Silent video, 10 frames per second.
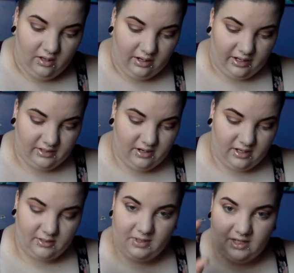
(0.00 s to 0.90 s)
Alright, so
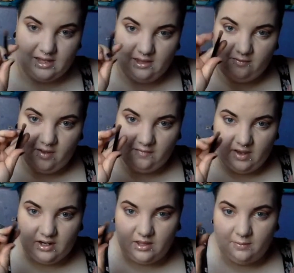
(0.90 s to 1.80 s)
next I'm going to take the fluffy
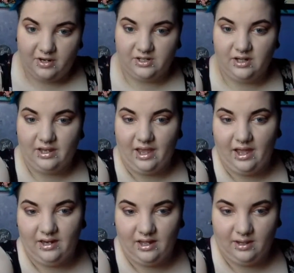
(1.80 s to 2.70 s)
end of the brush
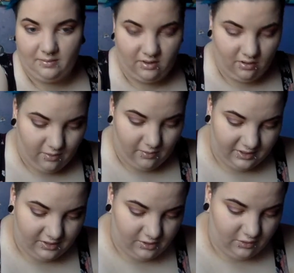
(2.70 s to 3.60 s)
again, and I'm going to go
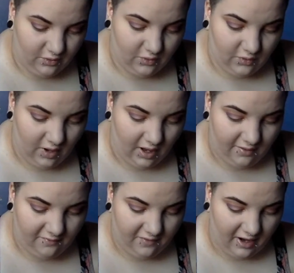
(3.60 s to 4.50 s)
into
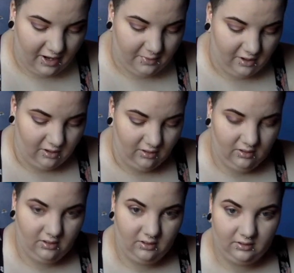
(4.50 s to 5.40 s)

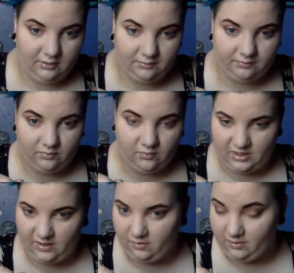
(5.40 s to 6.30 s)
Fireball,
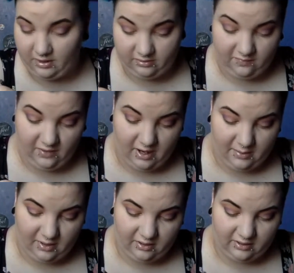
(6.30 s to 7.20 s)
which everyone knows what
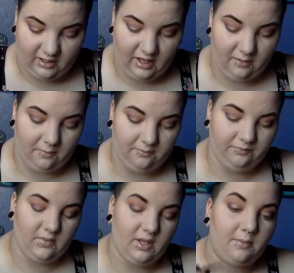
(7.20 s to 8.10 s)
Fireball looks like.
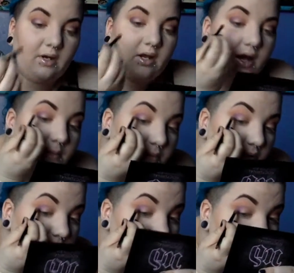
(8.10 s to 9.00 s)
And I'm going to kind of
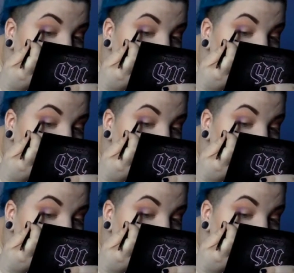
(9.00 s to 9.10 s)
blend